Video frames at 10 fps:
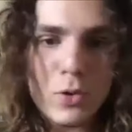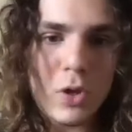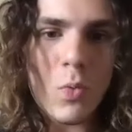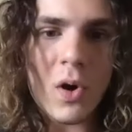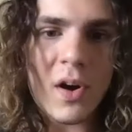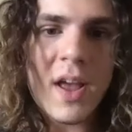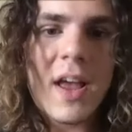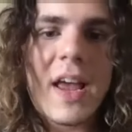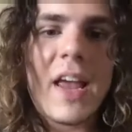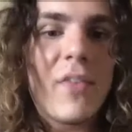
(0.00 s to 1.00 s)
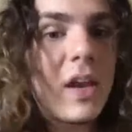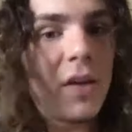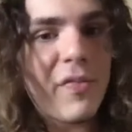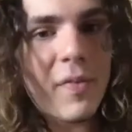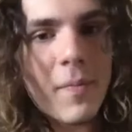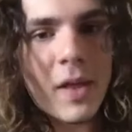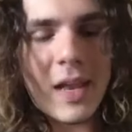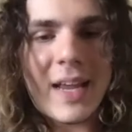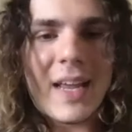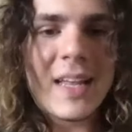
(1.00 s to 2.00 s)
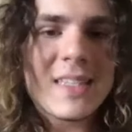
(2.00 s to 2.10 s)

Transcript: the world even if like it's